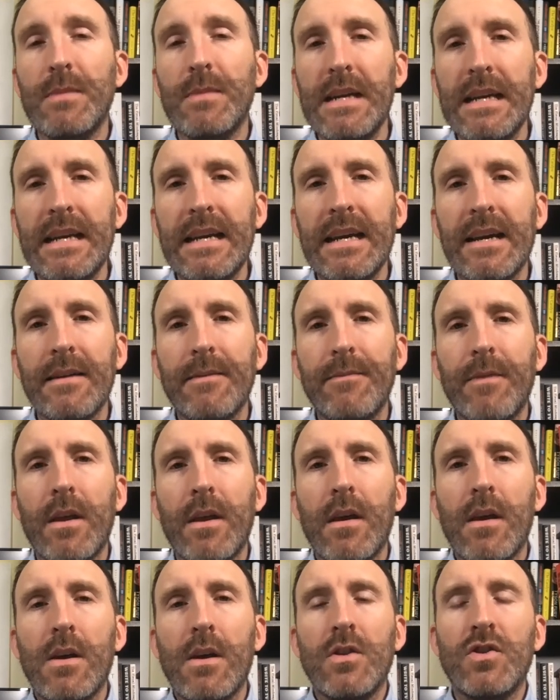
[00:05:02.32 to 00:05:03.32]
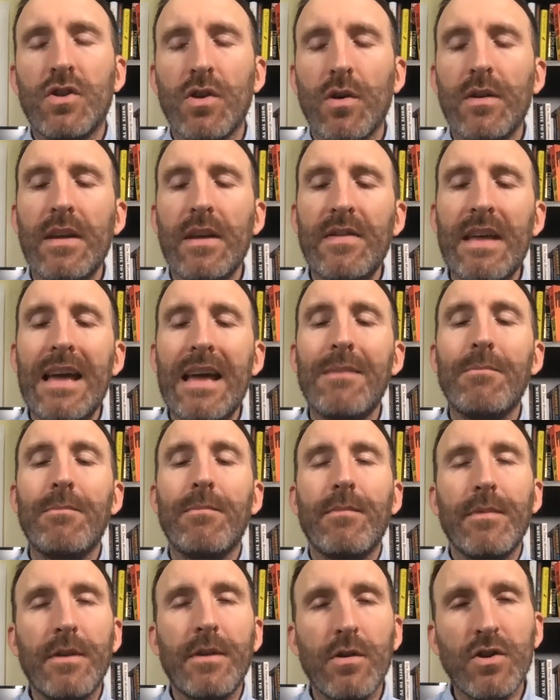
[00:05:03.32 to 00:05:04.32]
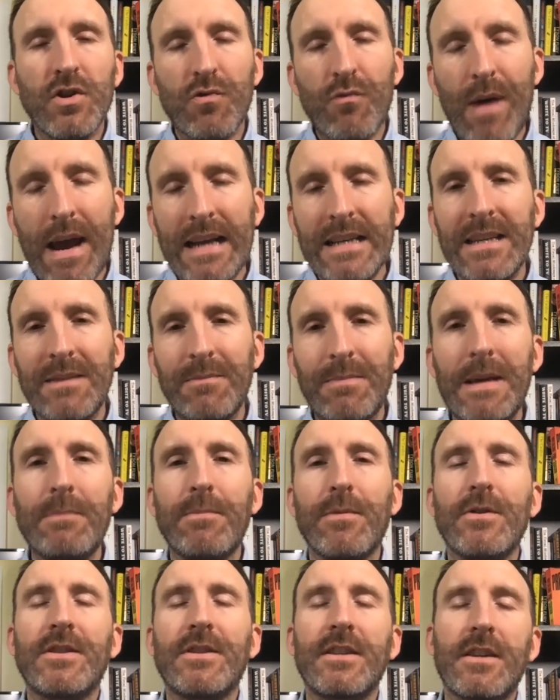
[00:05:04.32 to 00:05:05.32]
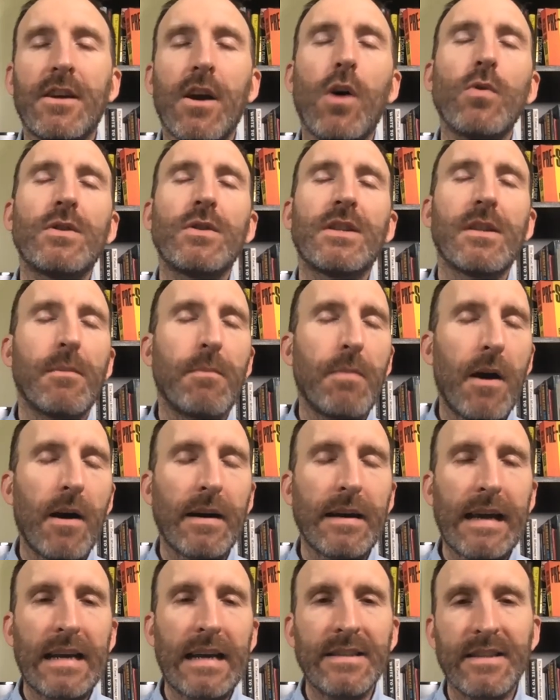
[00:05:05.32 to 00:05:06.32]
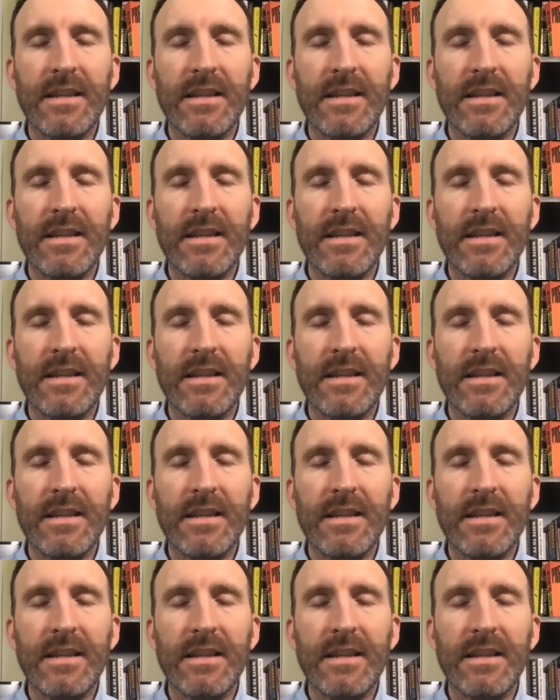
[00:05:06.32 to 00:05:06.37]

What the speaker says: media, so that then you're directing people to go to the podcast,